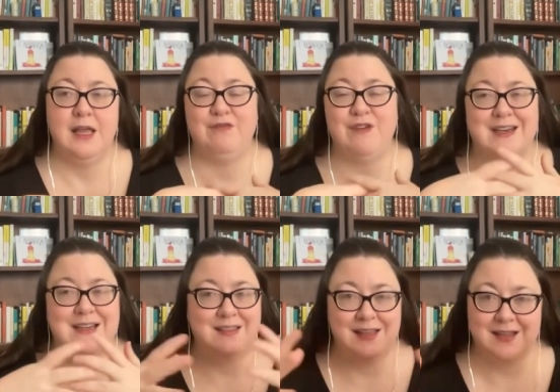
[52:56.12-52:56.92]
in fact
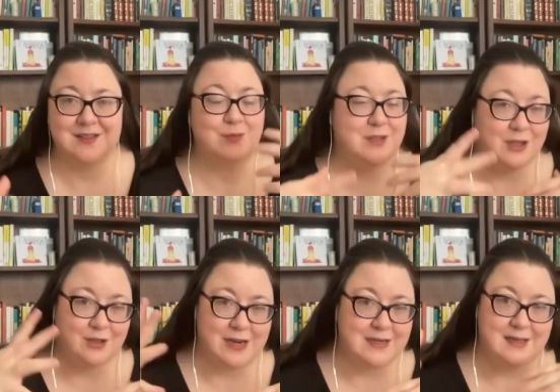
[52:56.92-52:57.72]
i think it's a really
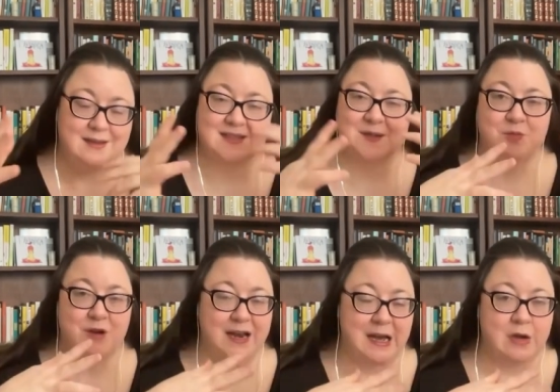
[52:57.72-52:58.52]
good idea to
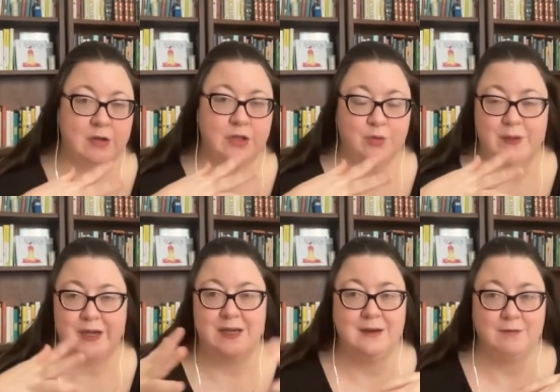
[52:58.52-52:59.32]
spread out your
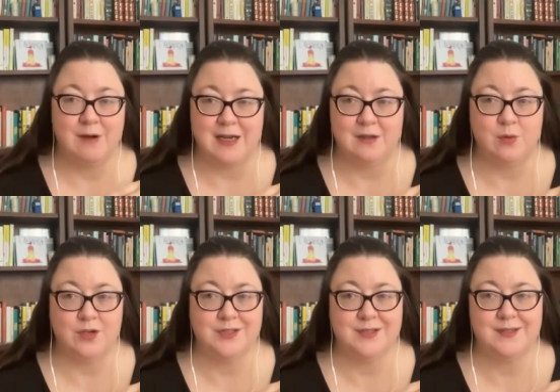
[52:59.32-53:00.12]
reading and writing
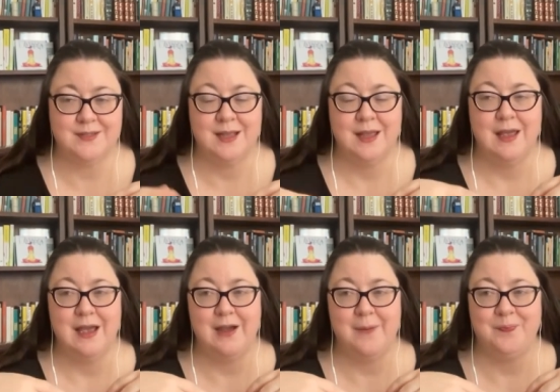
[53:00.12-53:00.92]
courses
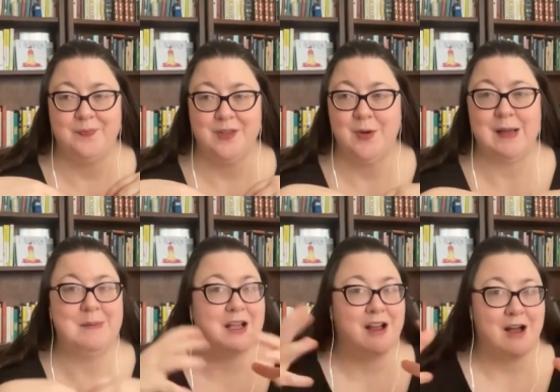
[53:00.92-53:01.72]
mm-hmm. um, you know i'm
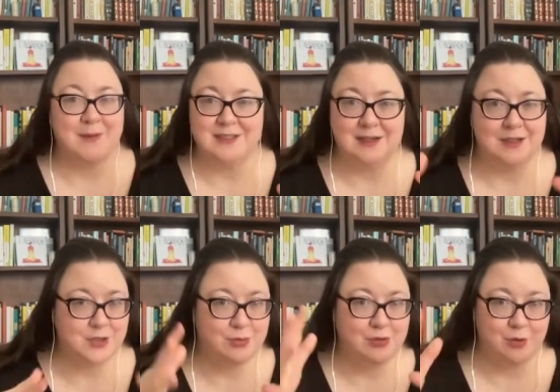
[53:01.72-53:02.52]
not commenting on
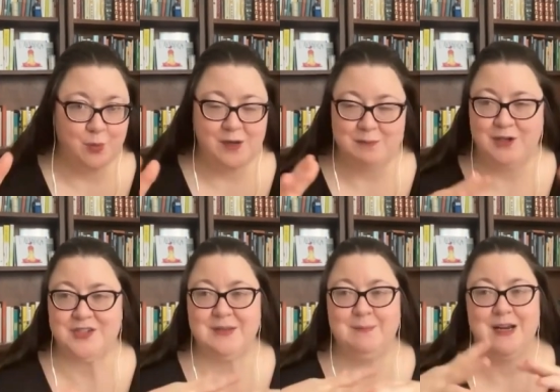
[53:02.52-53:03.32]
you you're one
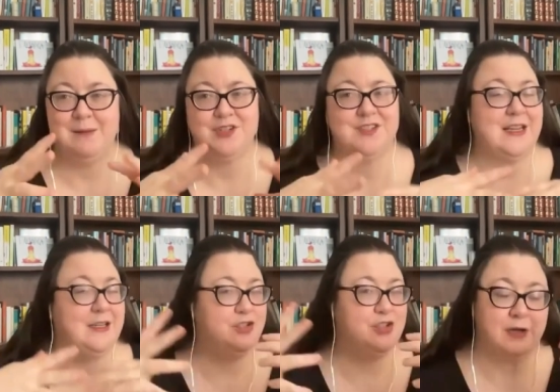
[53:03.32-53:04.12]
person but i'm just
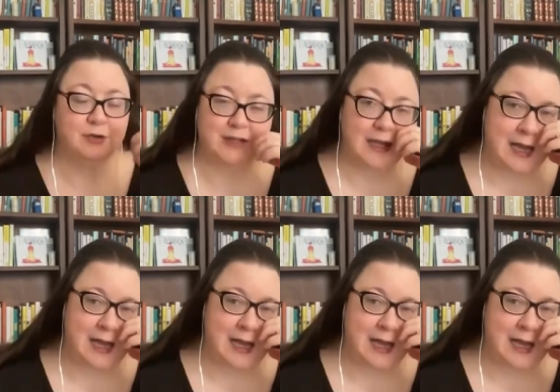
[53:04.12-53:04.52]
saying generally